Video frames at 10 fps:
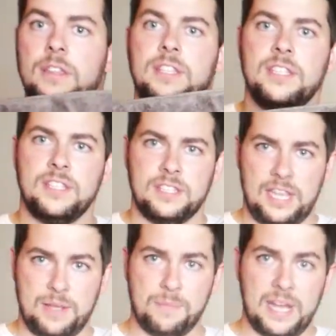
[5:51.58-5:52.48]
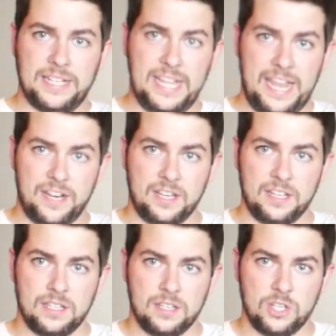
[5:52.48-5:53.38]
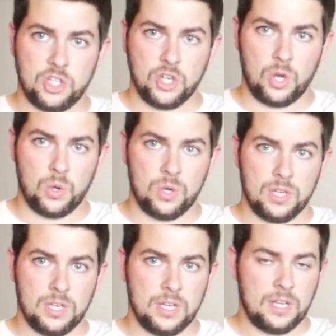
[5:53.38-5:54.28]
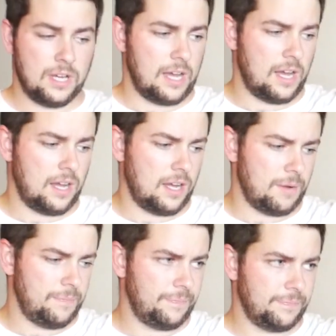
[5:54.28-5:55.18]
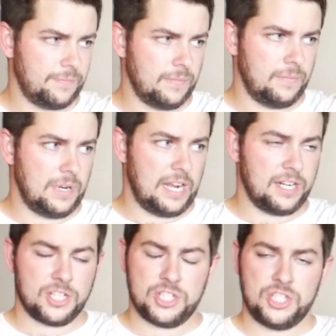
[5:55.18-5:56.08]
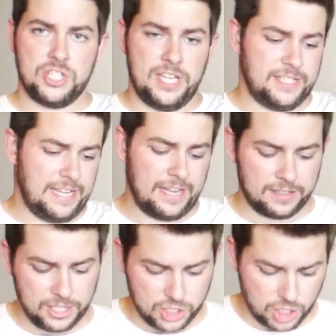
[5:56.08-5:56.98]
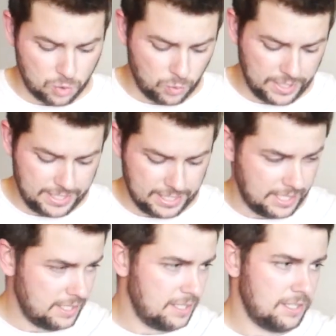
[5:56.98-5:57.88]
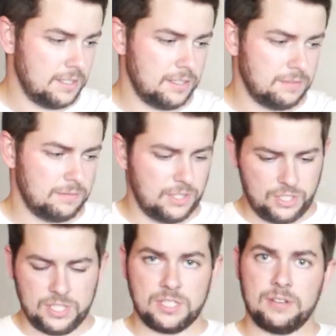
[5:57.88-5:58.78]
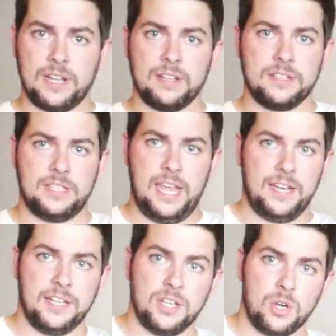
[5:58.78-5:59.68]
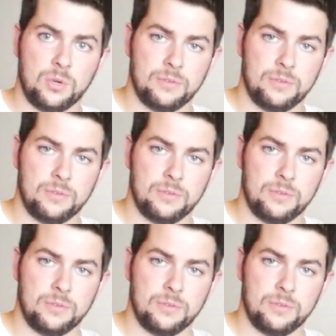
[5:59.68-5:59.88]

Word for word: this is a Montana doe. Not exactly sure what, it's just a regular standing doe